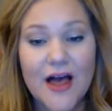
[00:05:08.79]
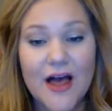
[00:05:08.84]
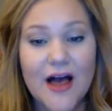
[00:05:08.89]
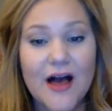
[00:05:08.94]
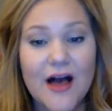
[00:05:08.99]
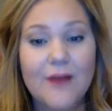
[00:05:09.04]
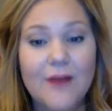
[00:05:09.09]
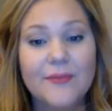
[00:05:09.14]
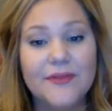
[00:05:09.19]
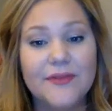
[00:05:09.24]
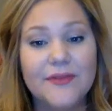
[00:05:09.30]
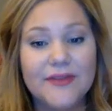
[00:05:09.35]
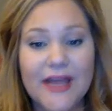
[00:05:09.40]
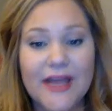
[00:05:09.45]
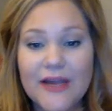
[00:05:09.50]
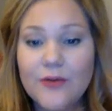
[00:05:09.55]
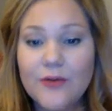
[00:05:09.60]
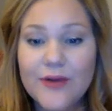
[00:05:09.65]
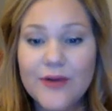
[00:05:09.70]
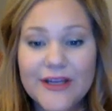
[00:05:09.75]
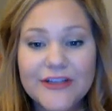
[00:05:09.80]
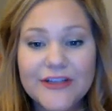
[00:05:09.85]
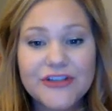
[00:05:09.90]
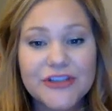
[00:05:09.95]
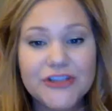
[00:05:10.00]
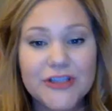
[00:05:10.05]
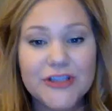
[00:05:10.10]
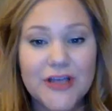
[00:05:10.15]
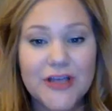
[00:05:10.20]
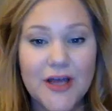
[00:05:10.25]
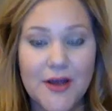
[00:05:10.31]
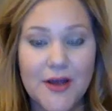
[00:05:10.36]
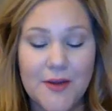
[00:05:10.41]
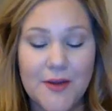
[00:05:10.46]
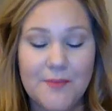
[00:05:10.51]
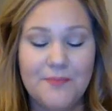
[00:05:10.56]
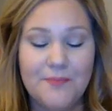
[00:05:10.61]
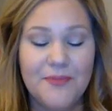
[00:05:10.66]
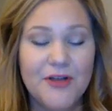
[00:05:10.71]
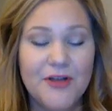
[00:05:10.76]
Language,
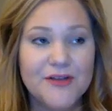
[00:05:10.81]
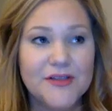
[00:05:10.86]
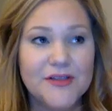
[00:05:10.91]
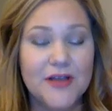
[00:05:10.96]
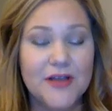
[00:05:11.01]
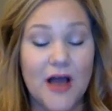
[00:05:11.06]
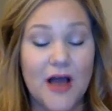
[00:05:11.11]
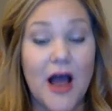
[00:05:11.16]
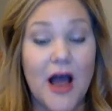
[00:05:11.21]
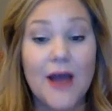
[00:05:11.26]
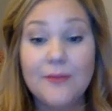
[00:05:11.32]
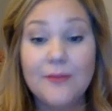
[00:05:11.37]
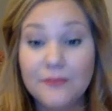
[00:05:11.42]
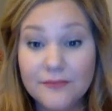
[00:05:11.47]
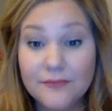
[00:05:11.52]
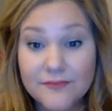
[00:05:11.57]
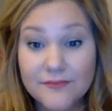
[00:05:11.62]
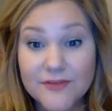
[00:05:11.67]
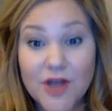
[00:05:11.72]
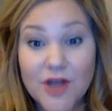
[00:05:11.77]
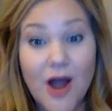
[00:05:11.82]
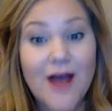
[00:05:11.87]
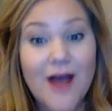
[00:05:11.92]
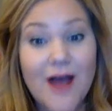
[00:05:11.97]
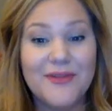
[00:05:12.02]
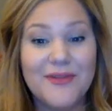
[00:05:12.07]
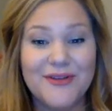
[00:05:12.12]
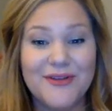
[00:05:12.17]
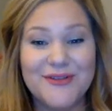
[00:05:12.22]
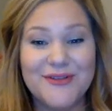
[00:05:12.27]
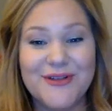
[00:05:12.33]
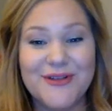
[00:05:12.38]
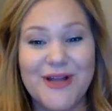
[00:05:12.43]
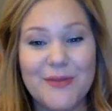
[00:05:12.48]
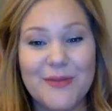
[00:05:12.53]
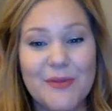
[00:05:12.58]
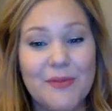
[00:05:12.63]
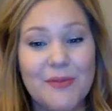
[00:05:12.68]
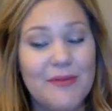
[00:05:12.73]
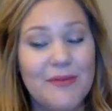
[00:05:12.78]
I'm not, but there's a lot
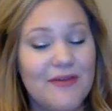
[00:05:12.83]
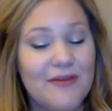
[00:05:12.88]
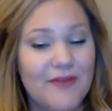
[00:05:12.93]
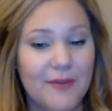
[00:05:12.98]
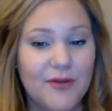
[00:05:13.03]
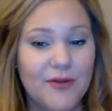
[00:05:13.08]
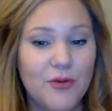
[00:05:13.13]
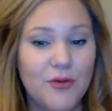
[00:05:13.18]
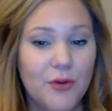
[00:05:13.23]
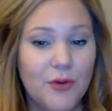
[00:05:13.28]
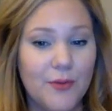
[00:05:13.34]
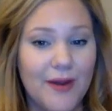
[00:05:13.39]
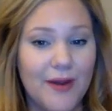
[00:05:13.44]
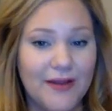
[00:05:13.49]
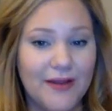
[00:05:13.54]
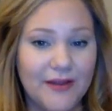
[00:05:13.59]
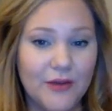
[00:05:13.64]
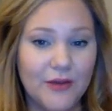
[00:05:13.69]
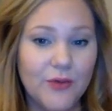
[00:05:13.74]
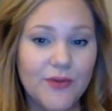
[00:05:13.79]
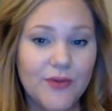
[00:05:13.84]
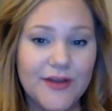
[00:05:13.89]
of people in my family who are bilingual.